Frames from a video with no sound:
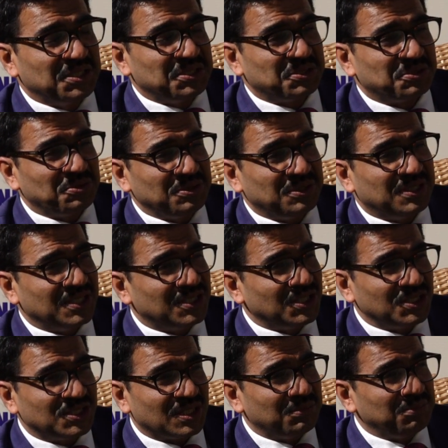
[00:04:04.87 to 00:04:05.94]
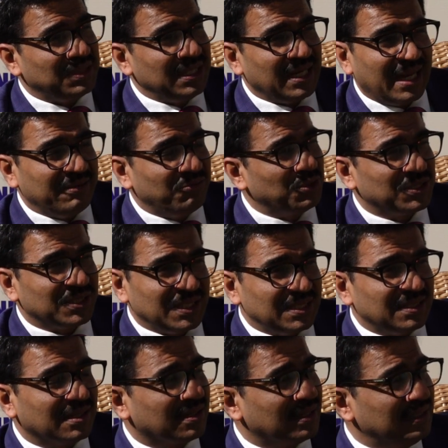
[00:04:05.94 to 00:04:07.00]
So this is something I would say
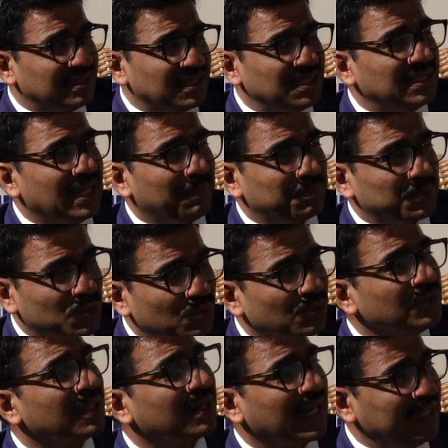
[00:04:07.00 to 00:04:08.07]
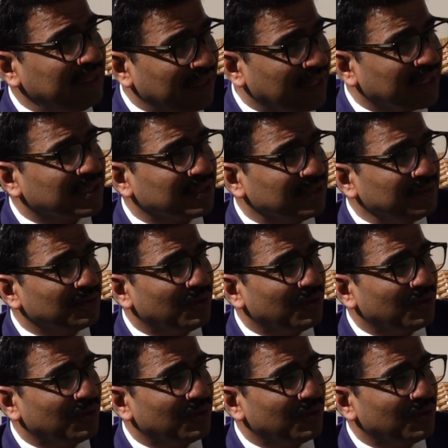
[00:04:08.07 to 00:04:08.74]
the country is absolutely in the right direction.